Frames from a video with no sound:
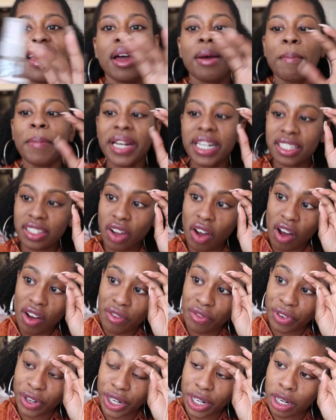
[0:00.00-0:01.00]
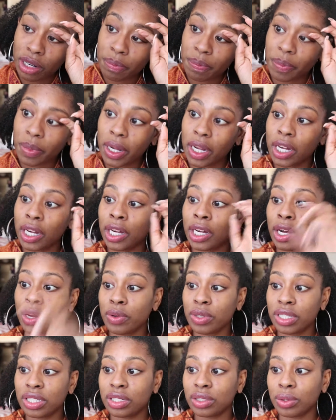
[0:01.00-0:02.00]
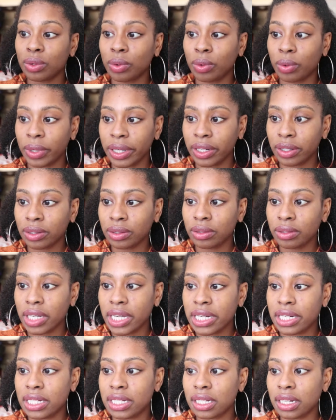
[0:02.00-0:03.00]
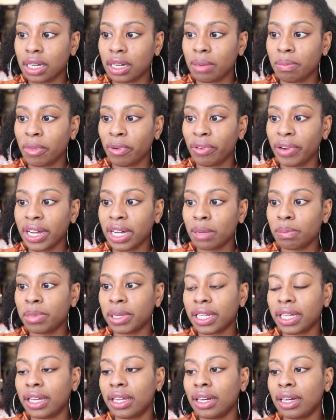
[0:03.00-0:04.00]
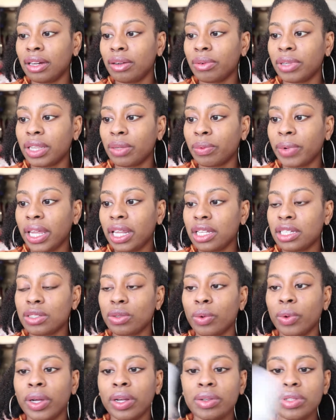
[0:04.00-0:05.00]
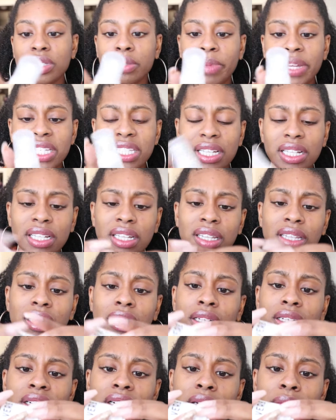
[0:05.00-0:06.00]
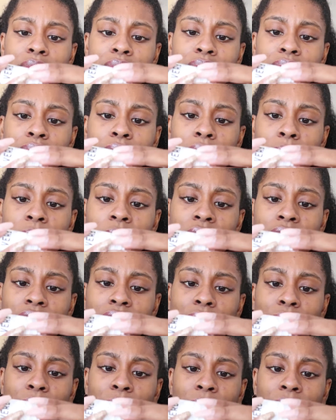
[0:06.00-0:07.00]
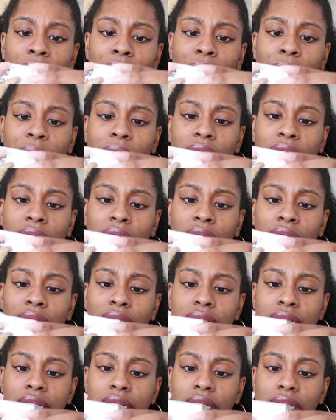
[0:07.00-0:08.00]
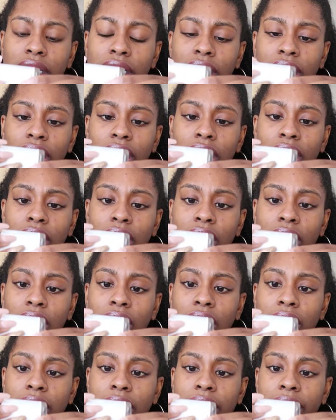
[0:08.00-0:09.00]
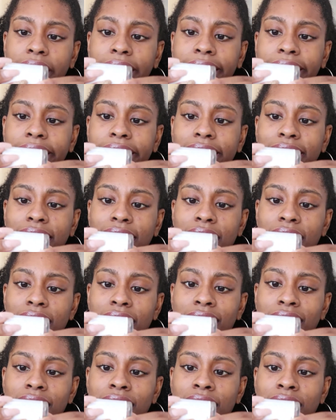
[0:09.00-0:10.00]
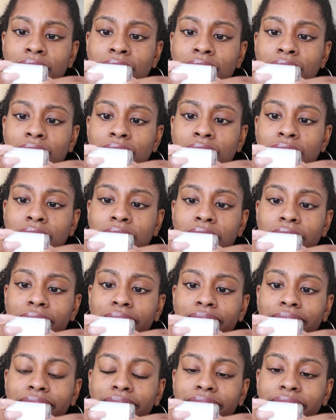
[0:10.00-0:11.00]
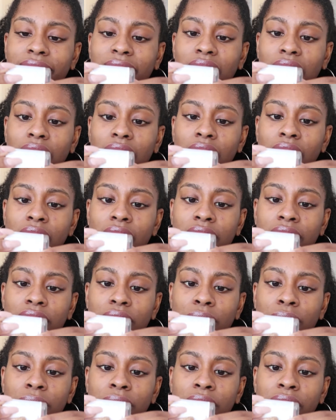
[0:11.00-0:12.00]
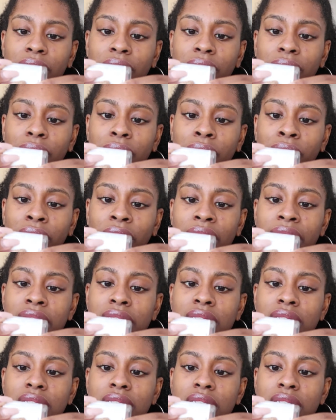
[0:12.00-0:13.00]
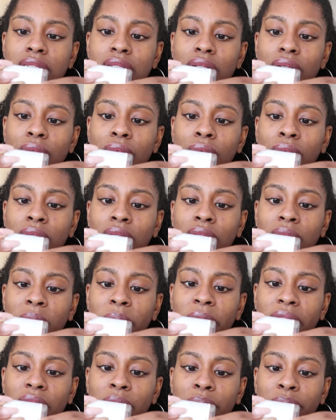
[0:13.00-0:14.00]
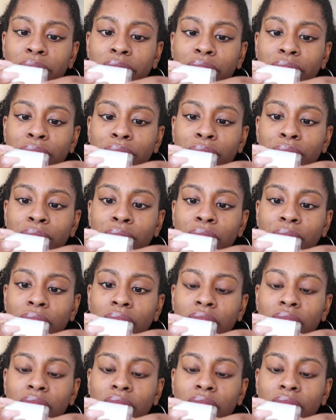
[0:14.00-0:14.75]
But it's called Verb Ghost Oil. It's a Moringa blend with a weightless oil. So basically the primary oil in it is argan oil, rice oil, bamboo,